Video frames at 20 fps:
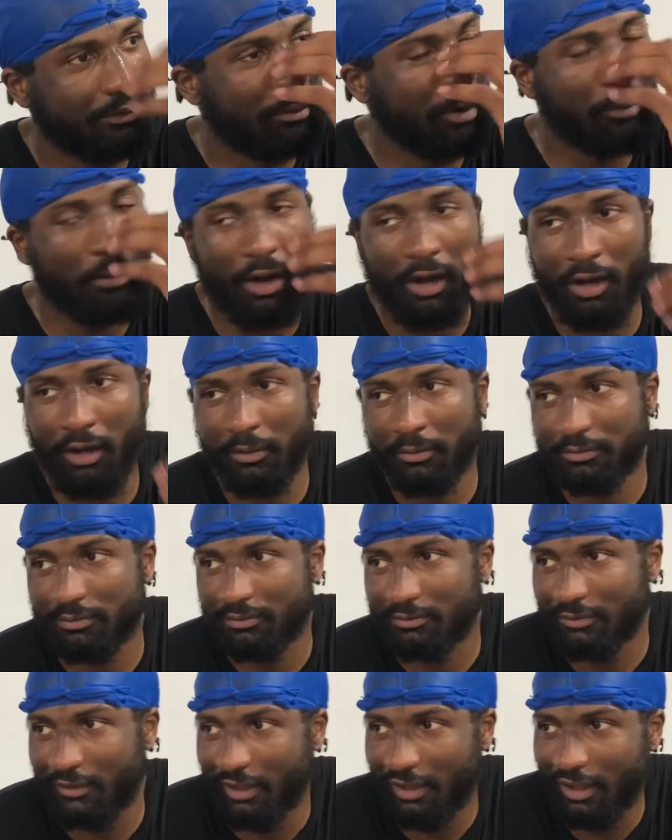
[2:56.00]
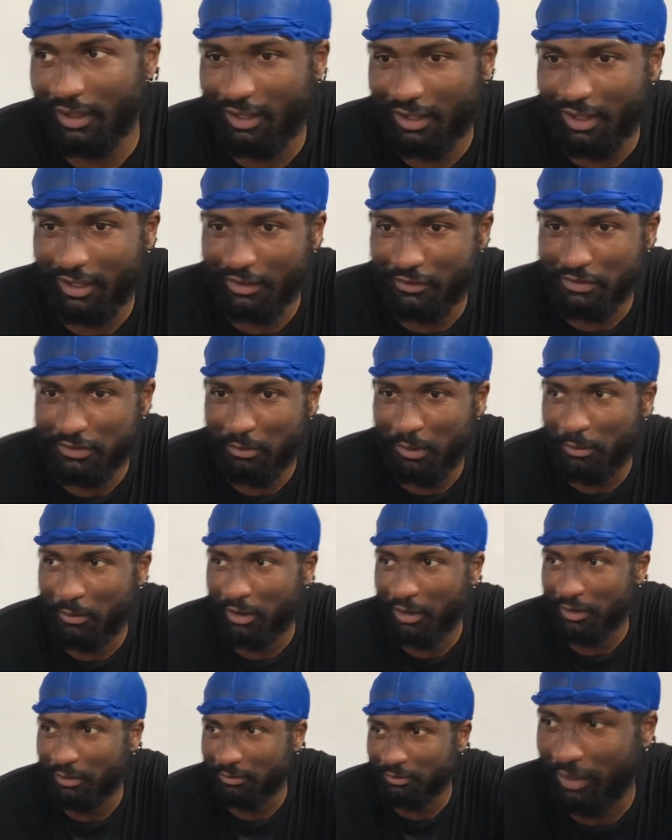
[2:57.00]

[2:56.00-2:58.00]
My mom. Yeah, I'll give it to my mom.